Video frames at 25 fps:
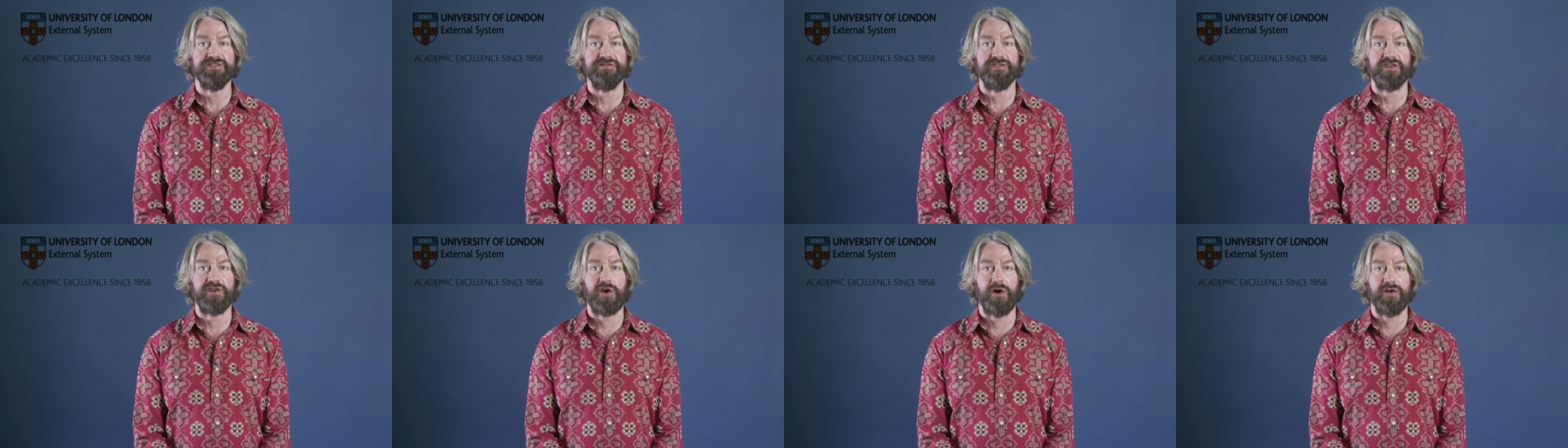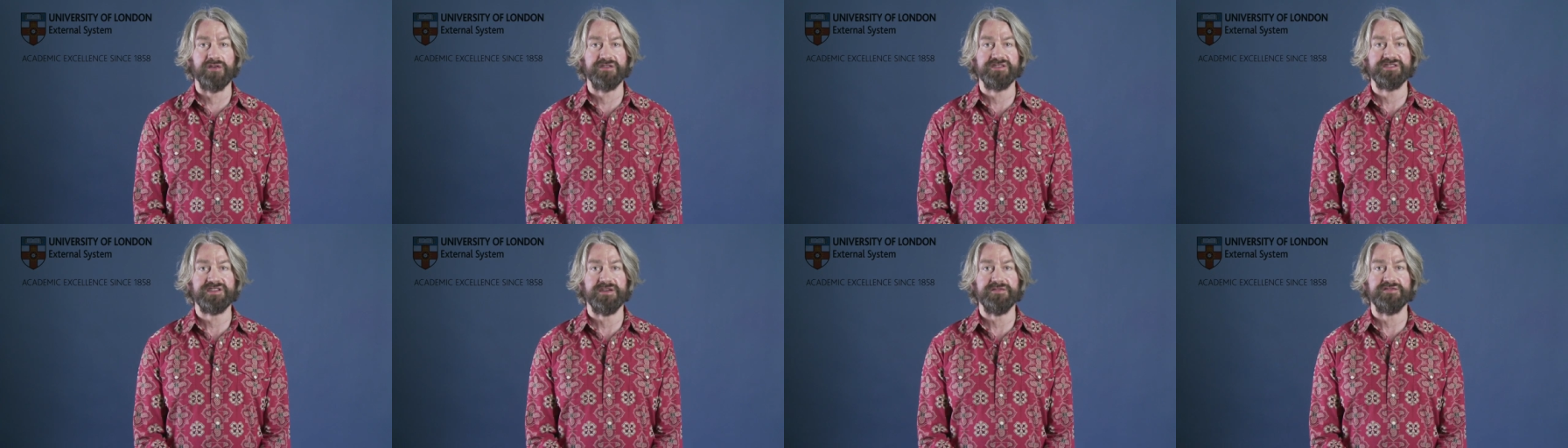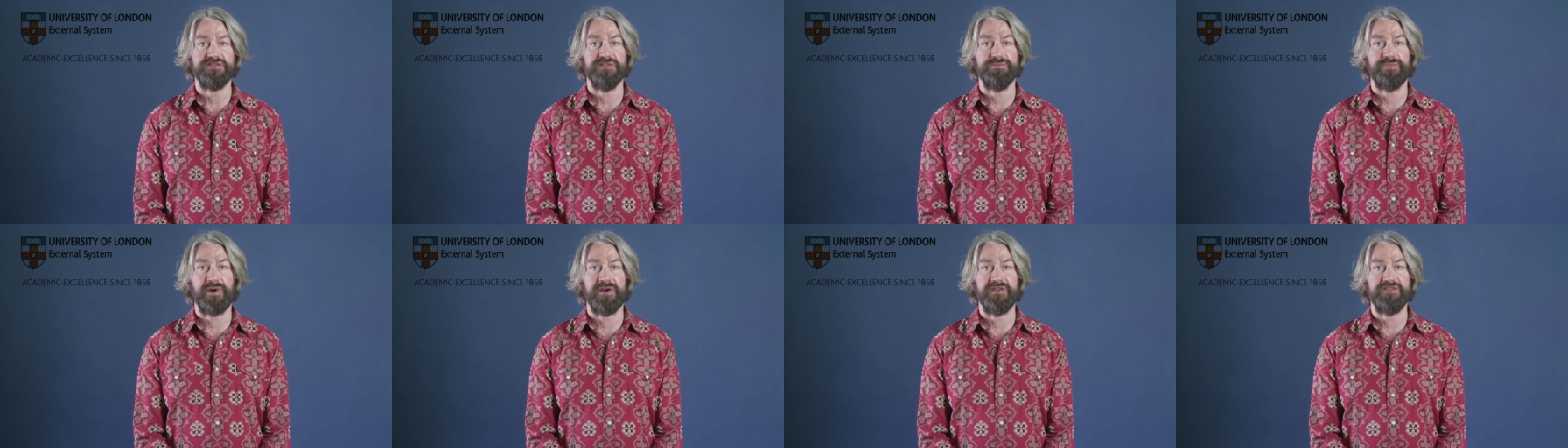of the
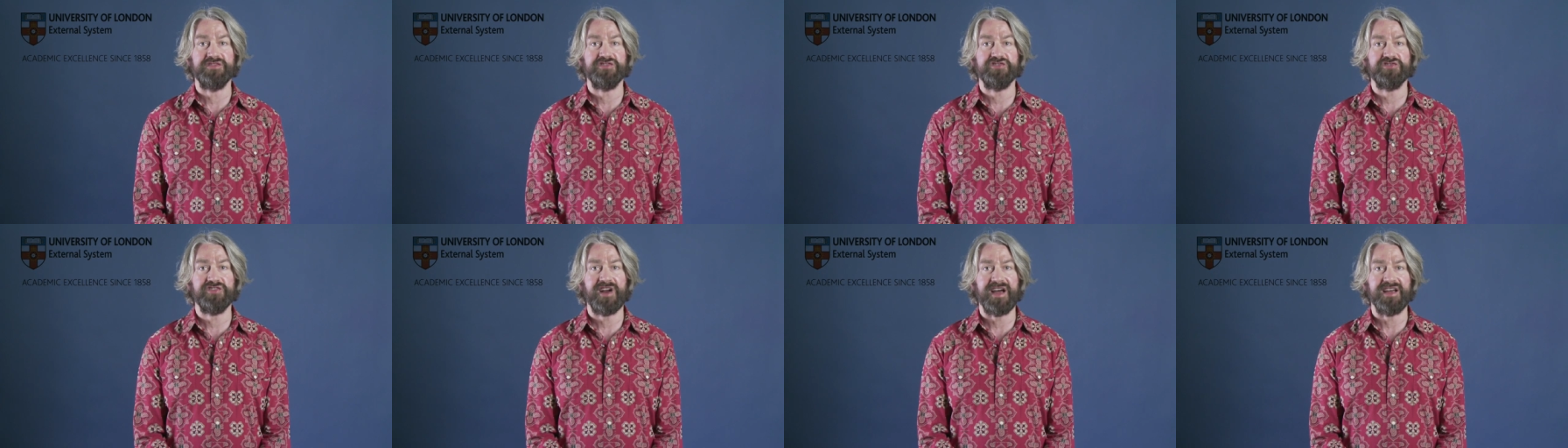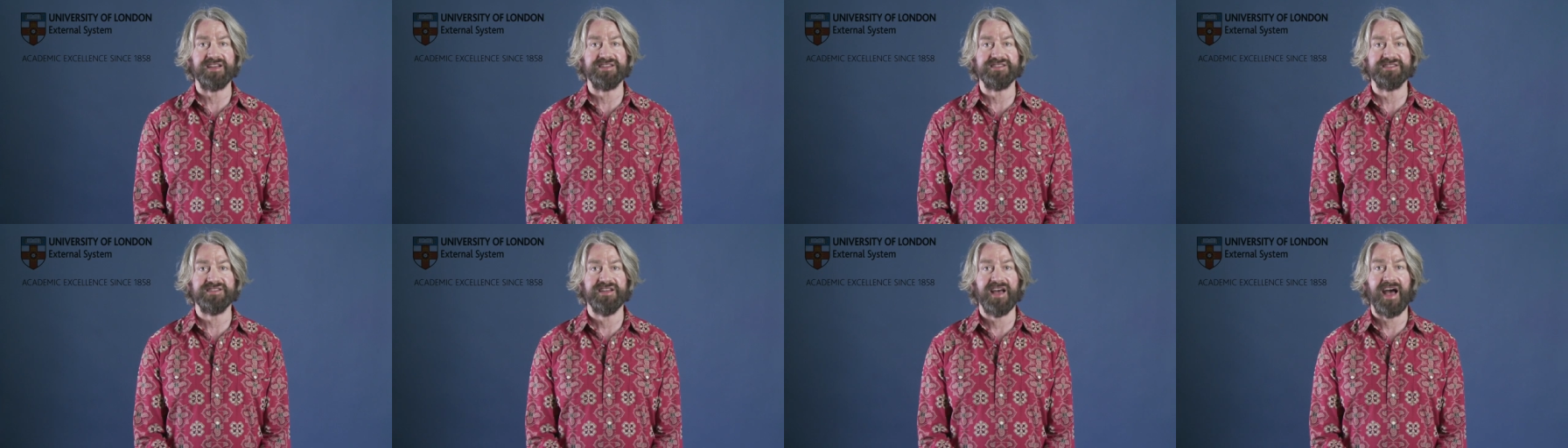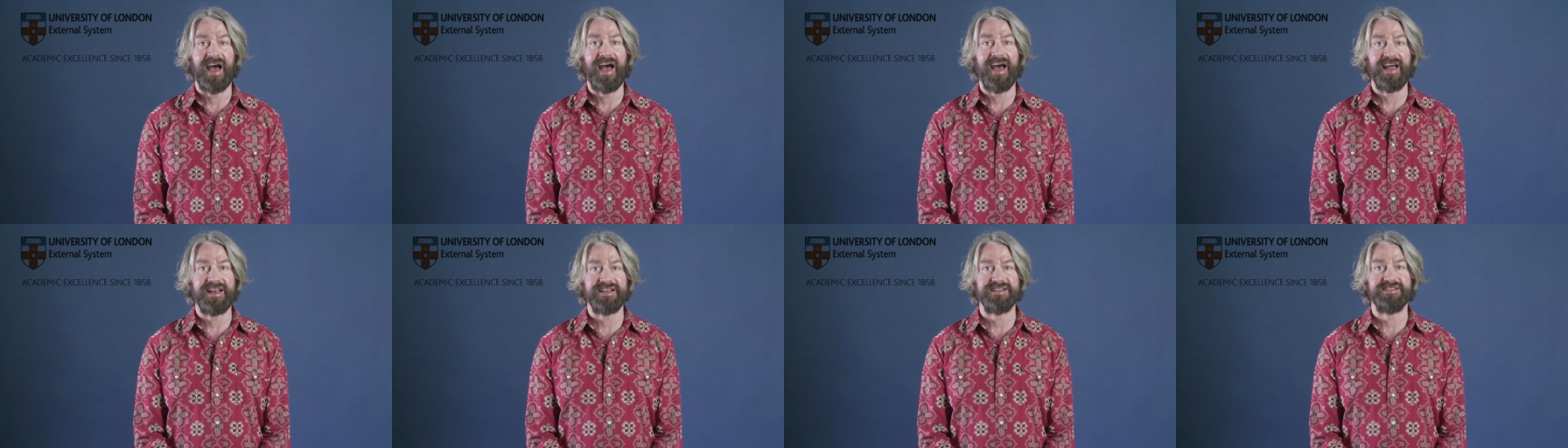concepts of both stress
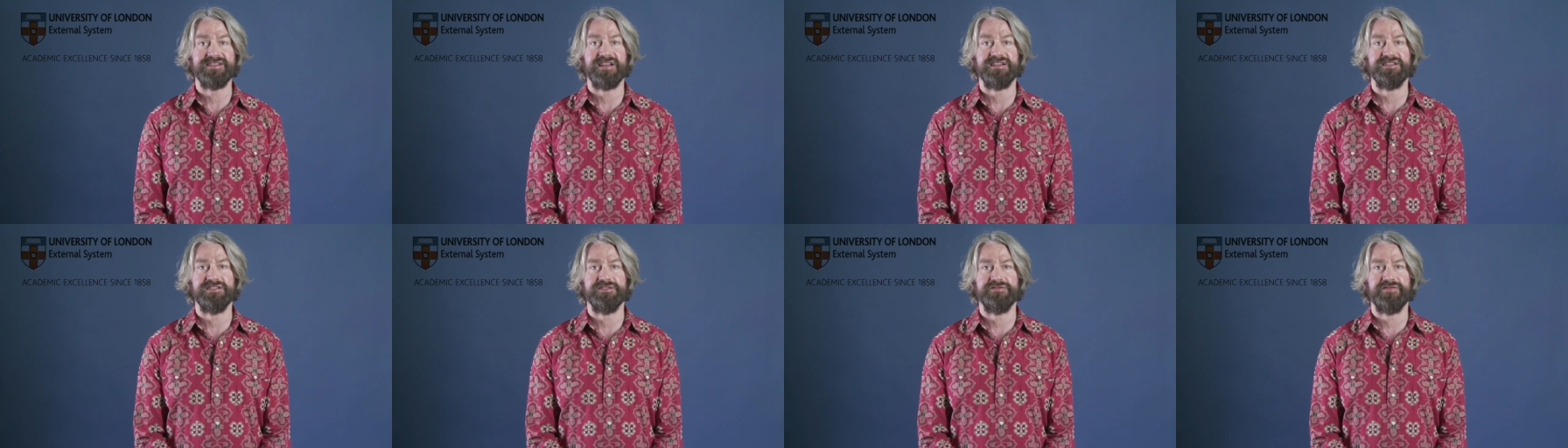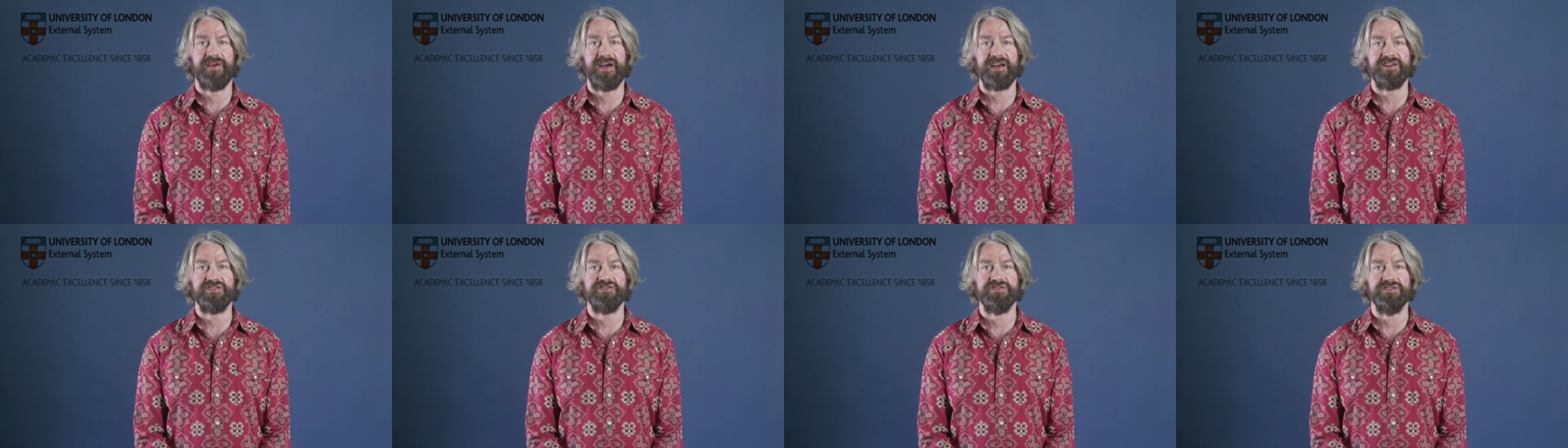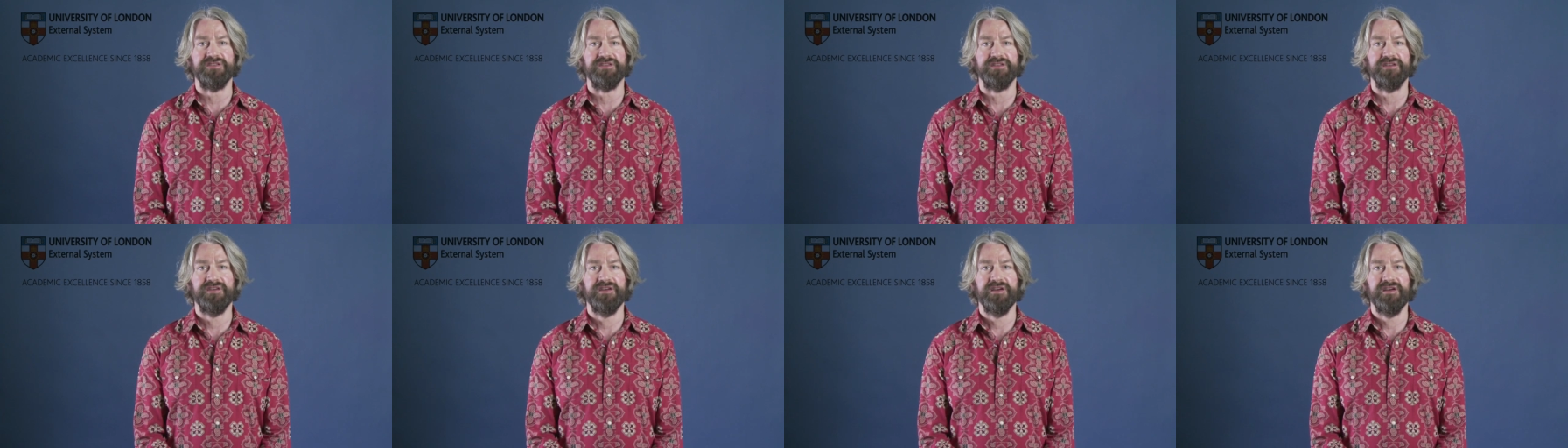and
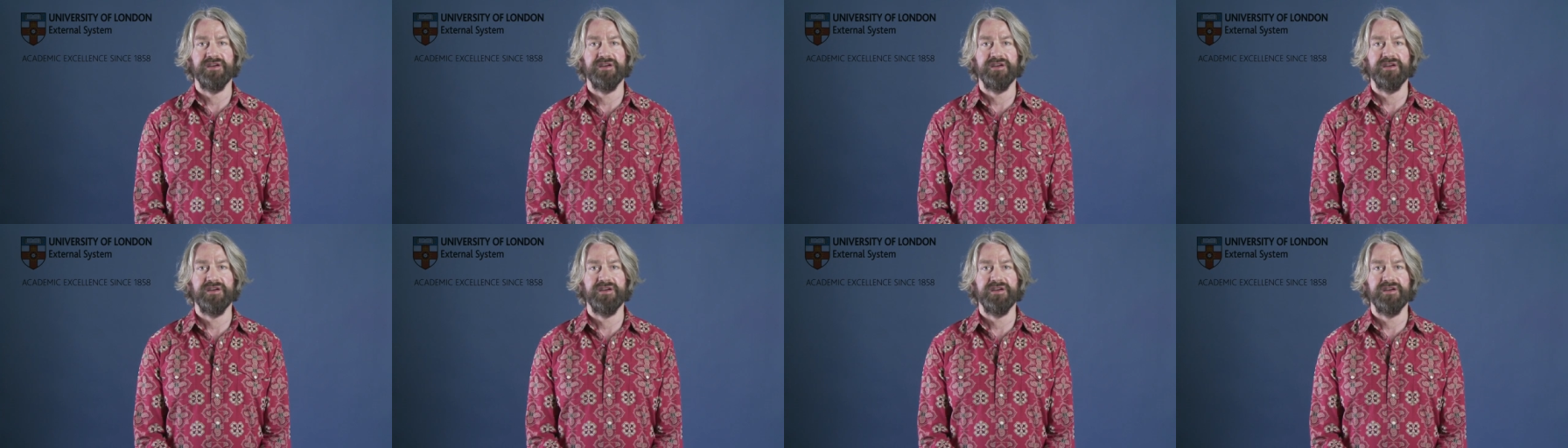satisfaction.